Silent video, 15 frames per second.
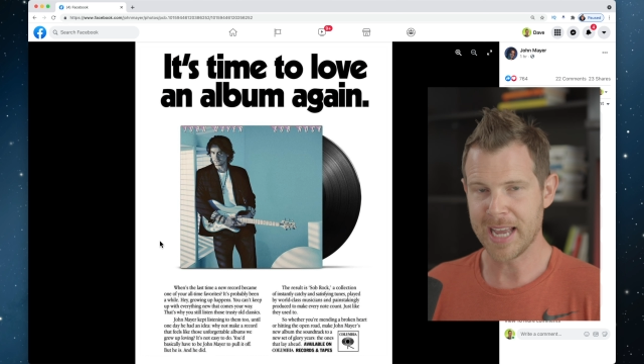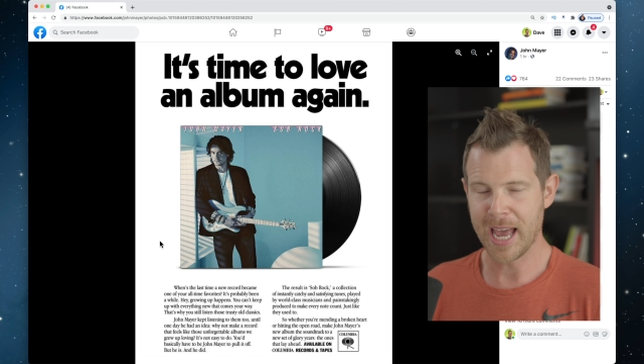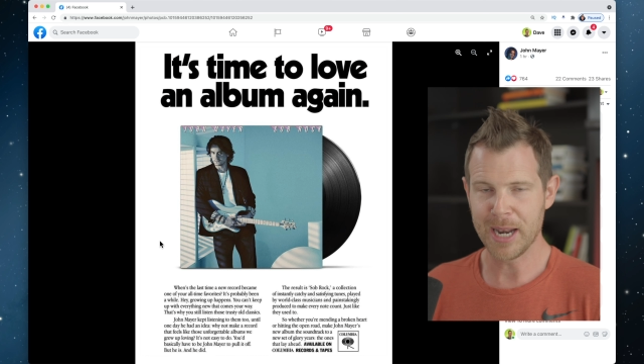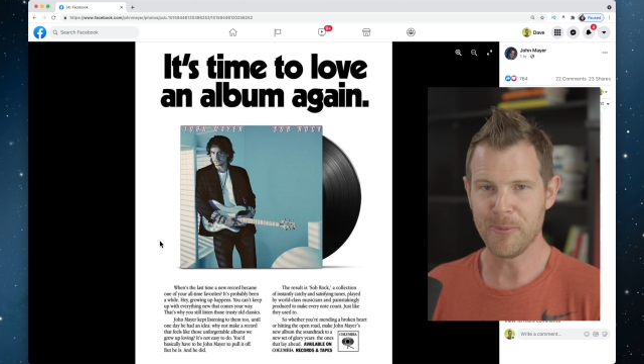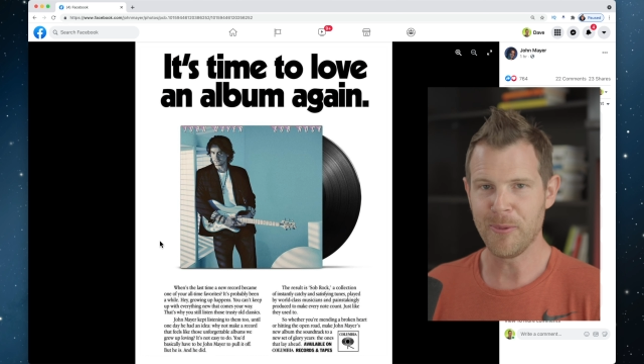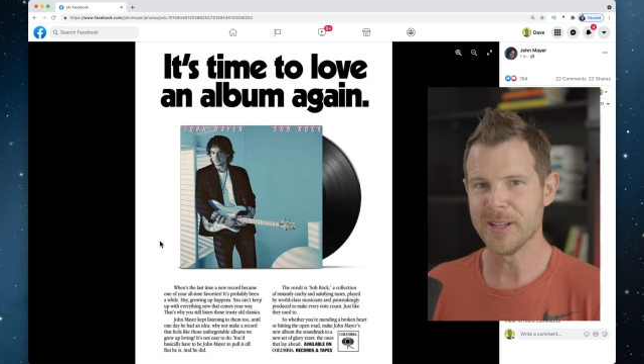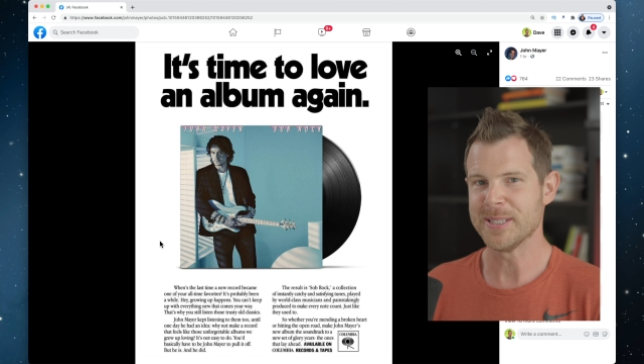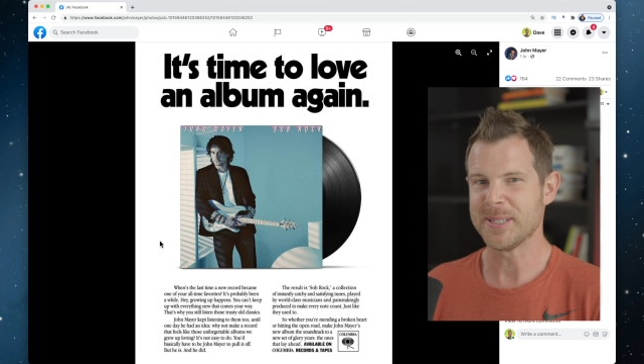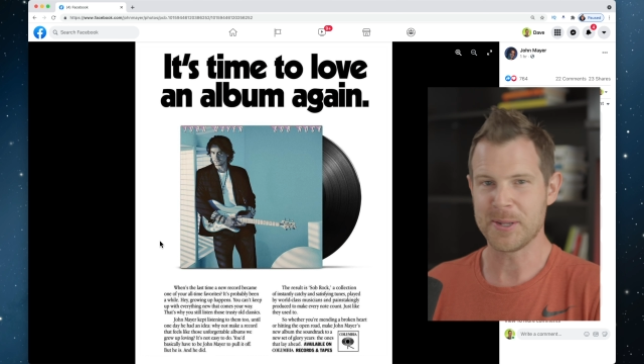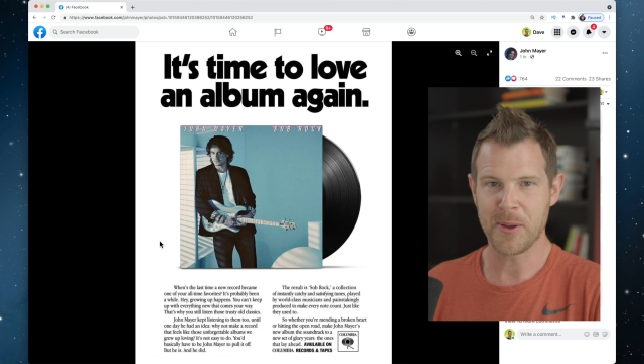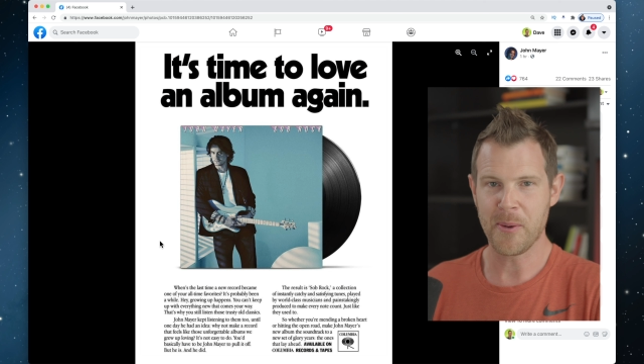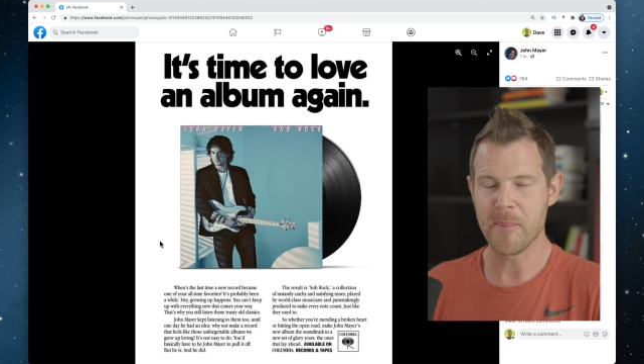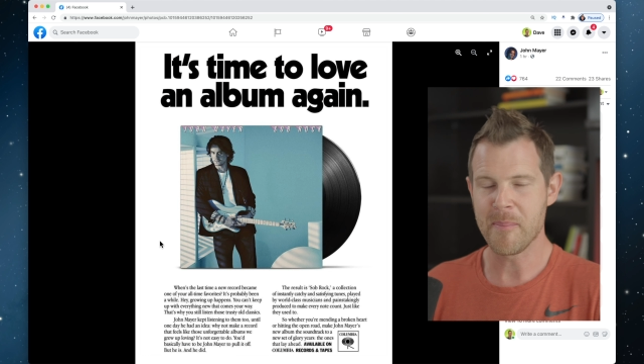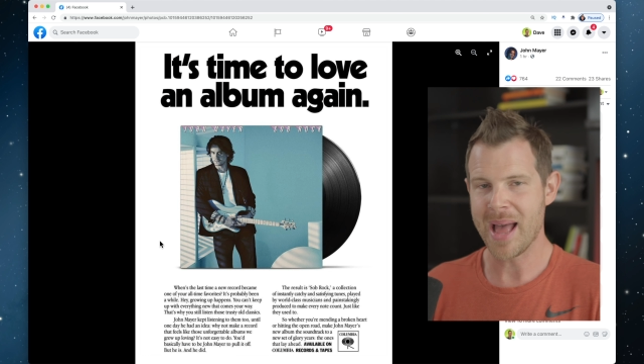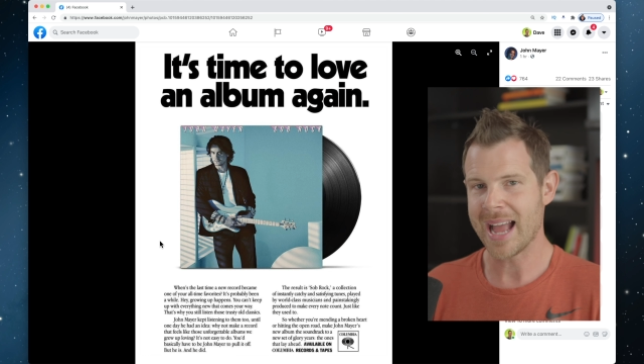kind of wants to
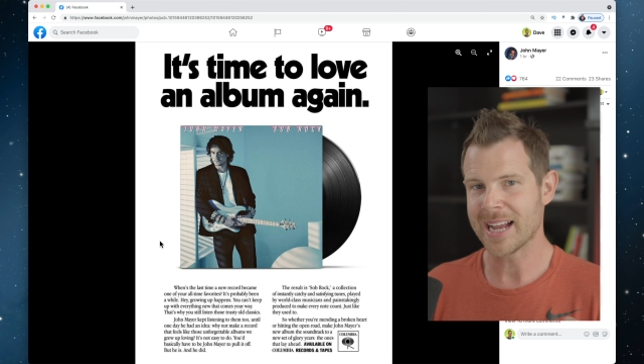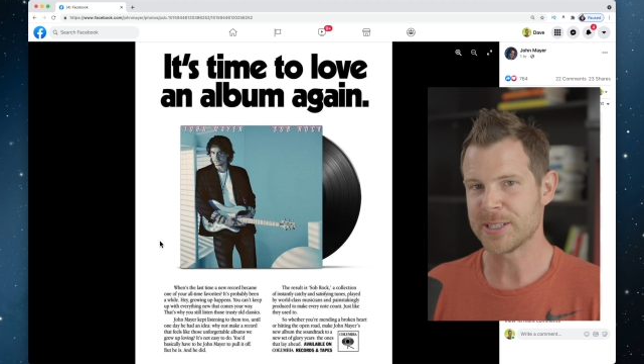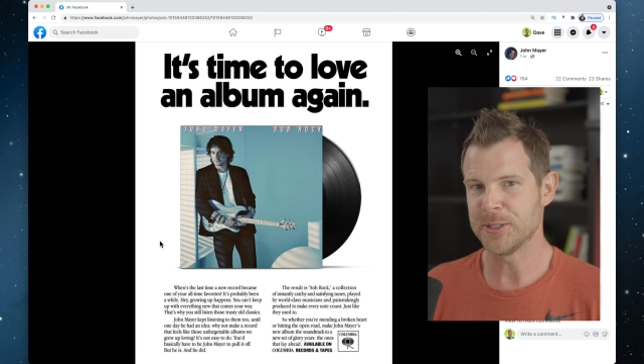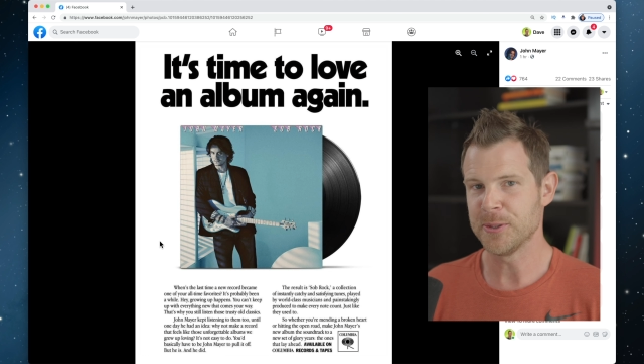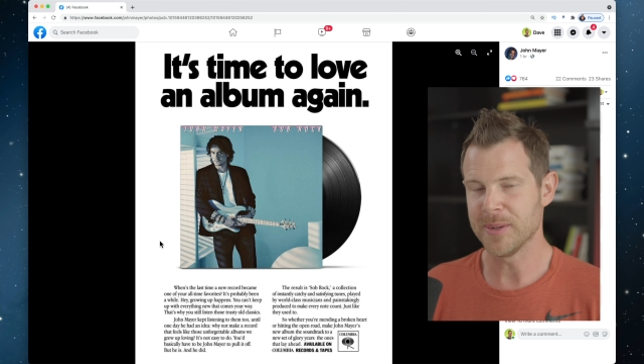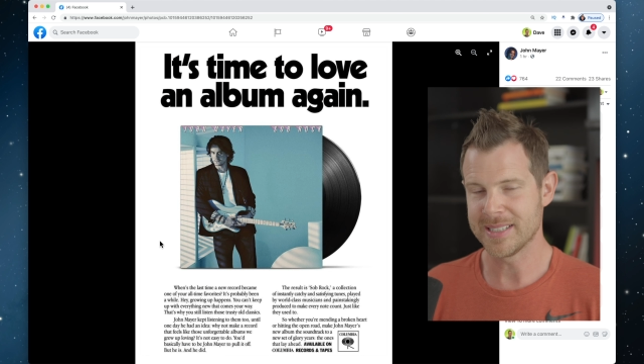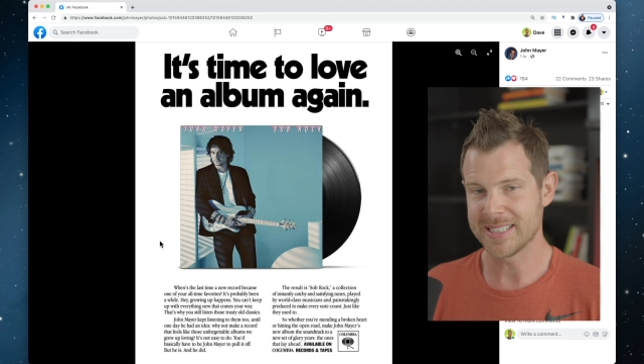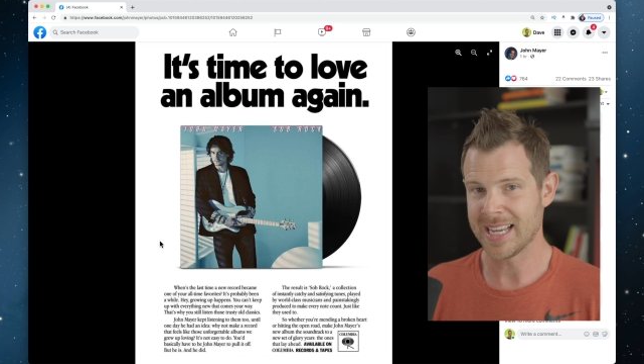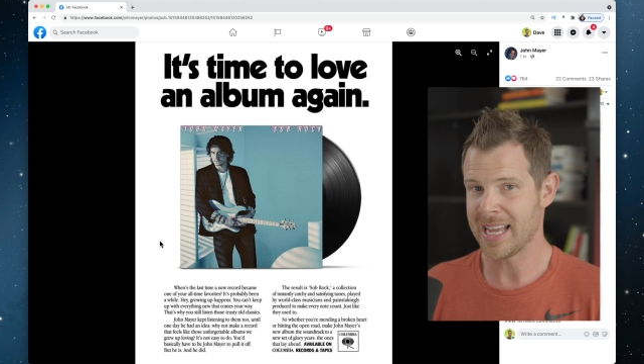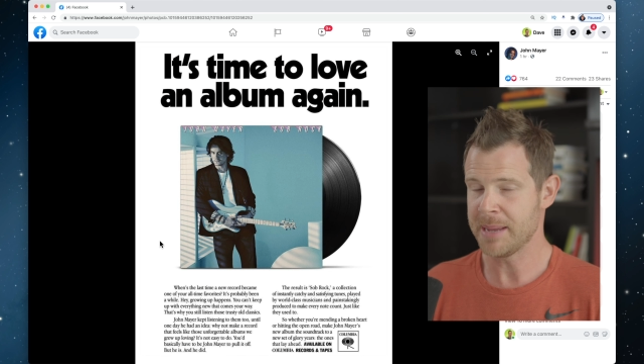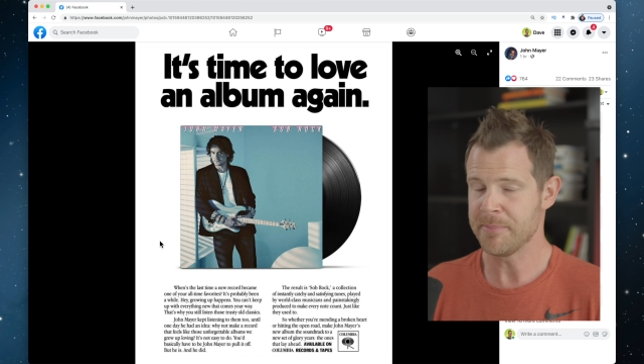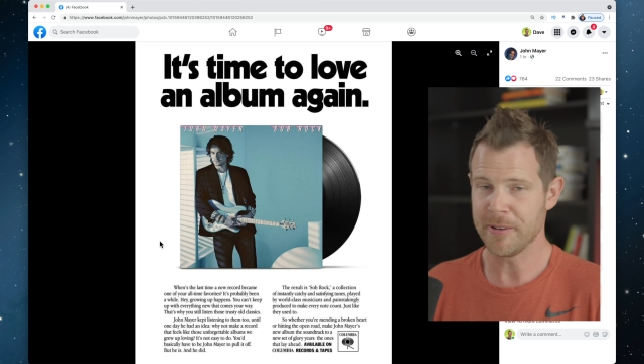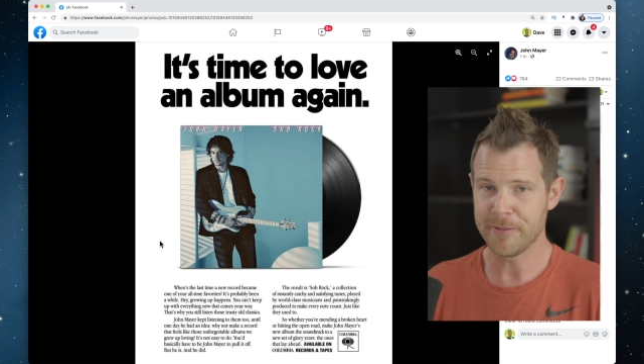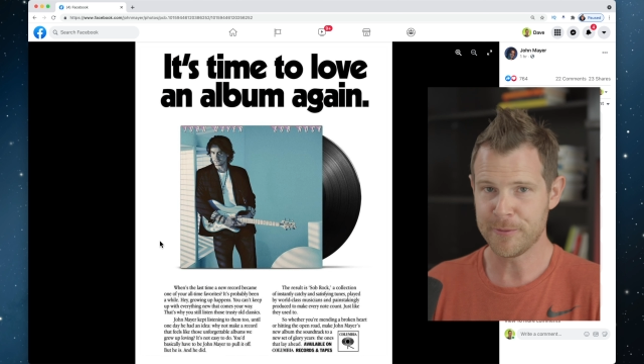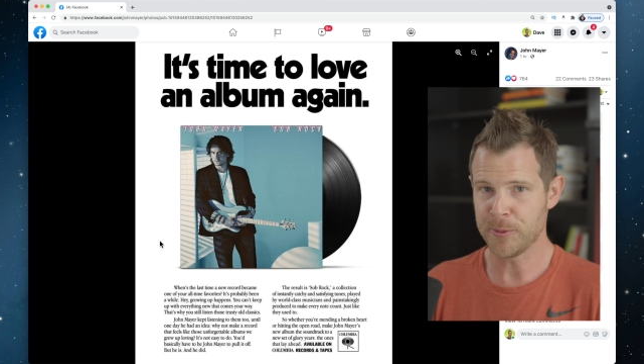go back to a
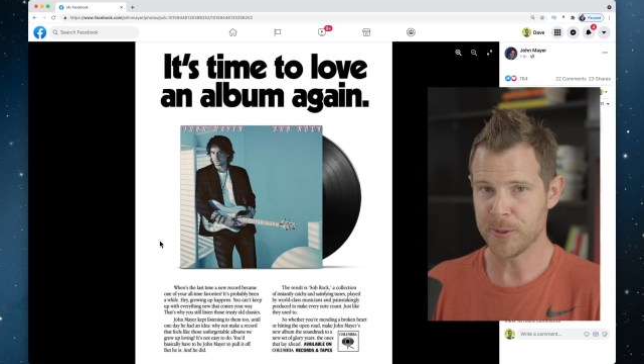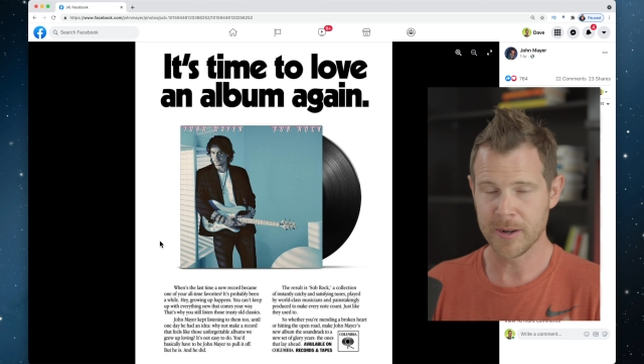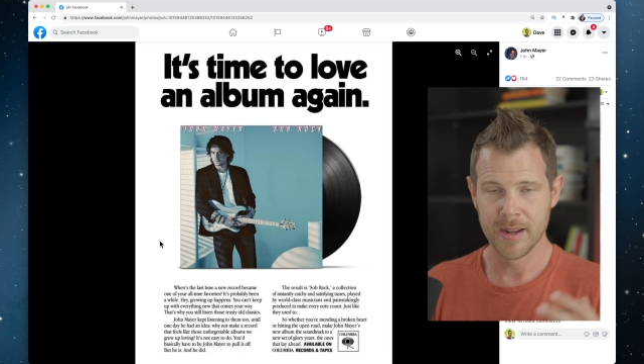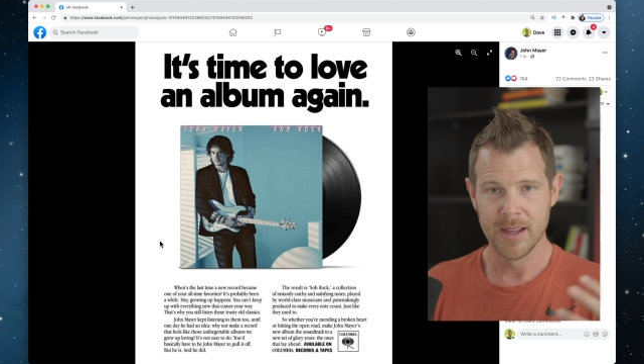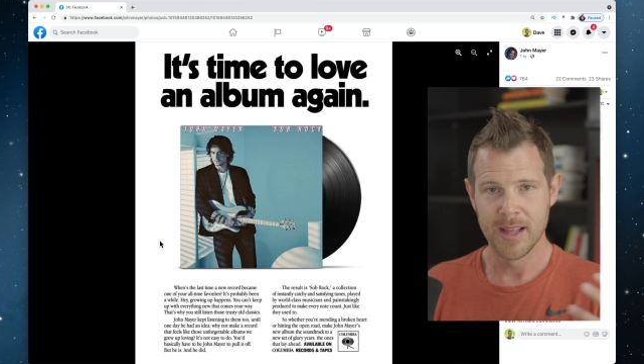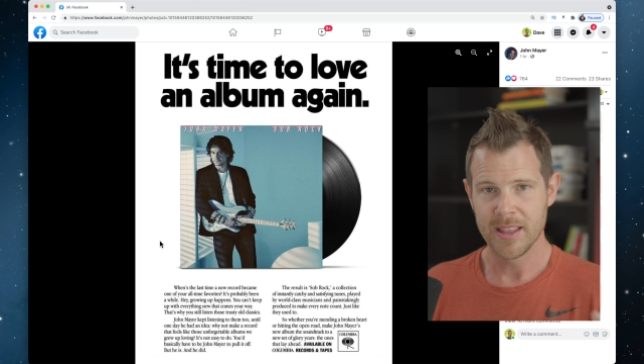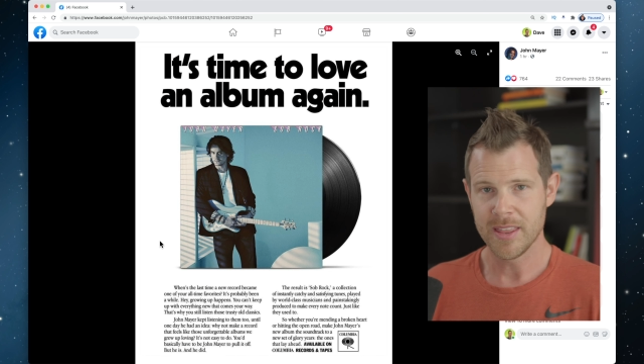time before